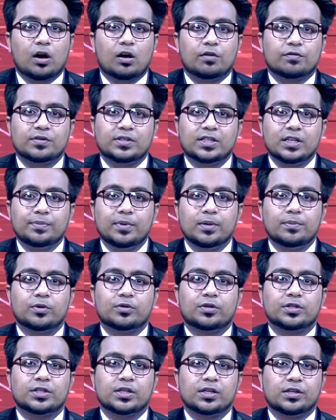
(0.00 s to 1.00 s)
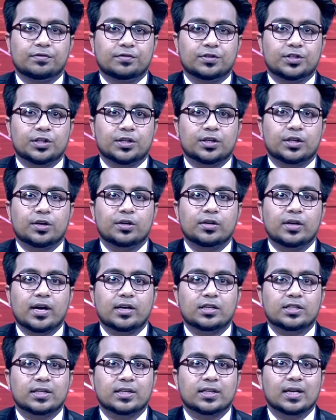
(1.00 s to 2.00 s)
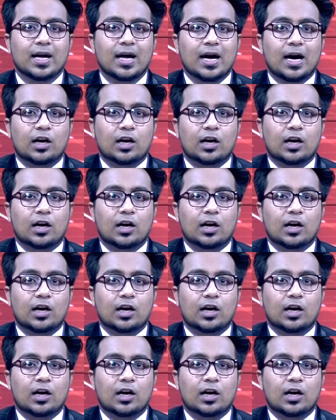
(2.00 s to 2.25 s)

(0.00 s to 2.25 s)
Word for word: of DB Motijheel Division conducted